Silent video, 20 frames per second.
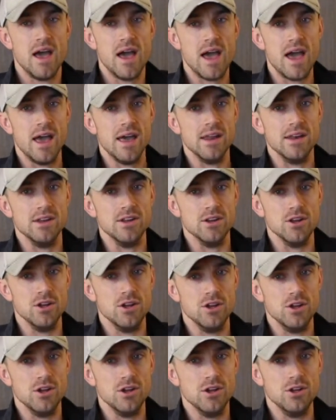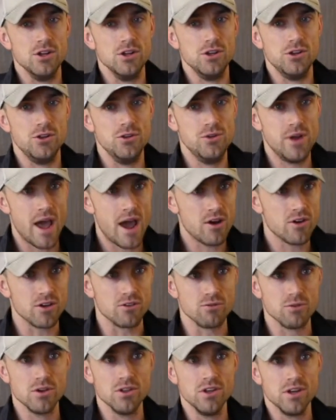And you now
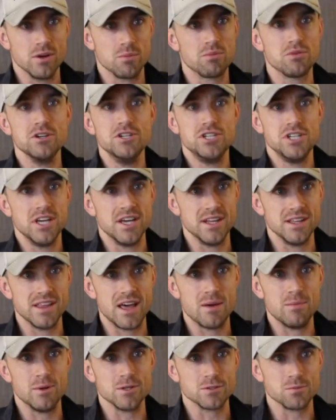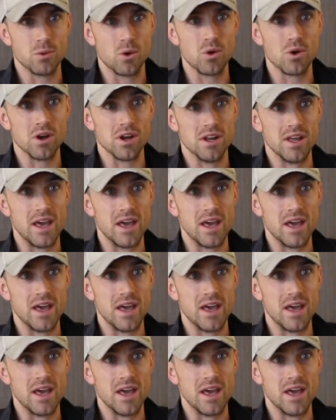can really appreciate it that much more,